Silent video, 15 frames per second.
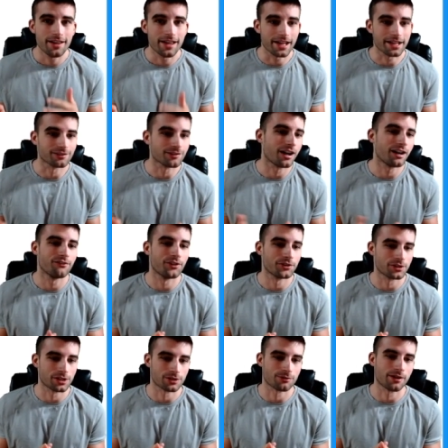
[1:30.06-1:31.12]
a lot
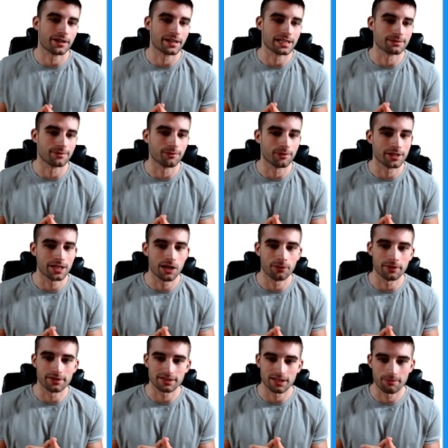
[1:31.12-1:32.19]
versus righties, but we know
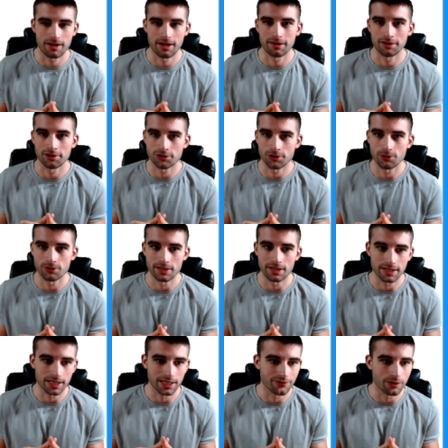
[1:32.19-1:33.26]
his command issues and he
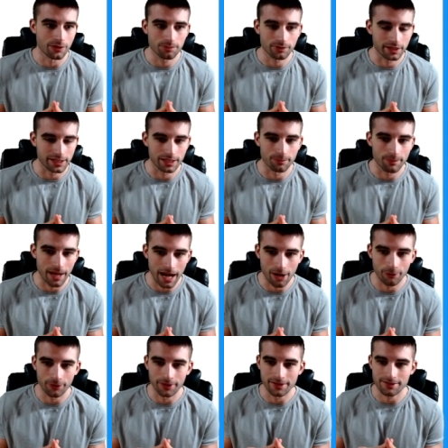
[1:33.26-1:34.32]
can give up plenty of
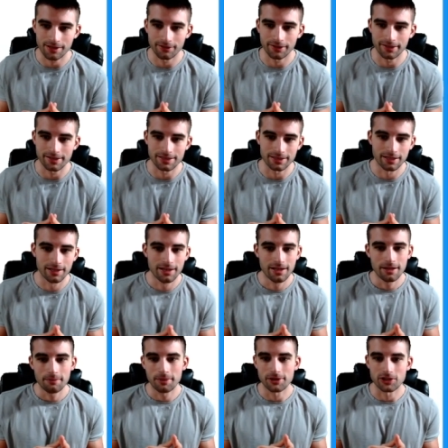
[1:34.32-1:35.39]
power. It's not like he's
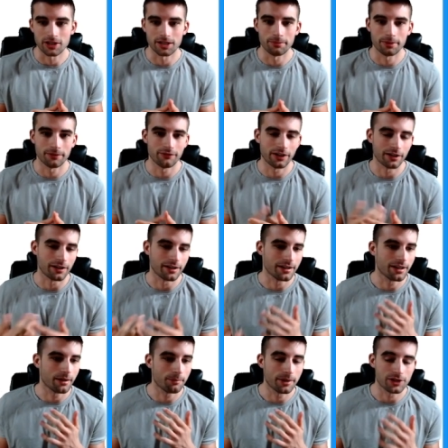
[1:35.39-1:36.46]
pitching in a very
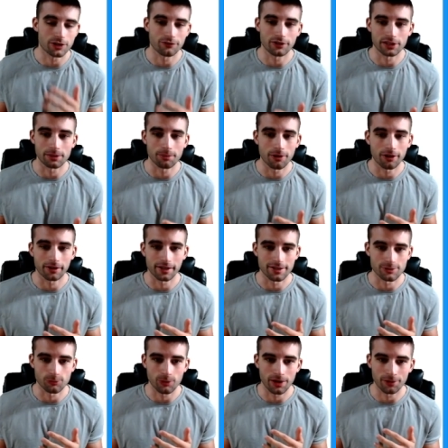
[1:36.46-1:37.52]
pitcher-friendly park
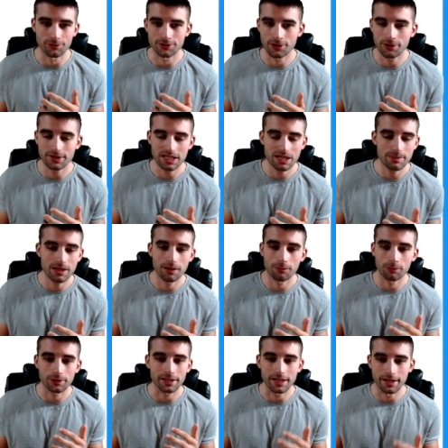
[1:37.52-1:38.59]
as well. So it's going to be a
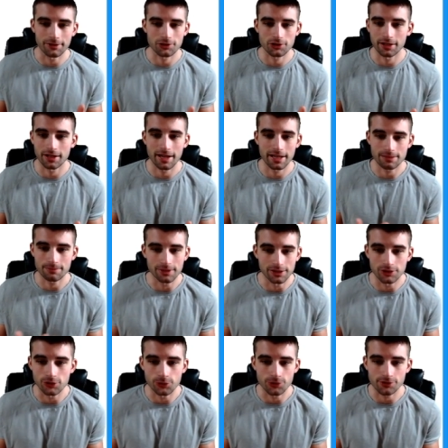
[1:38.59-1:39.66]
really interesting S
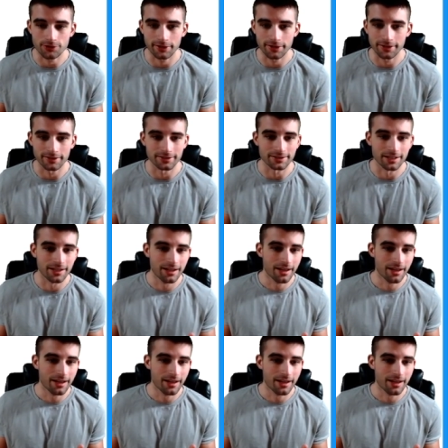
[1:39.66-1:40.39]
P two slate because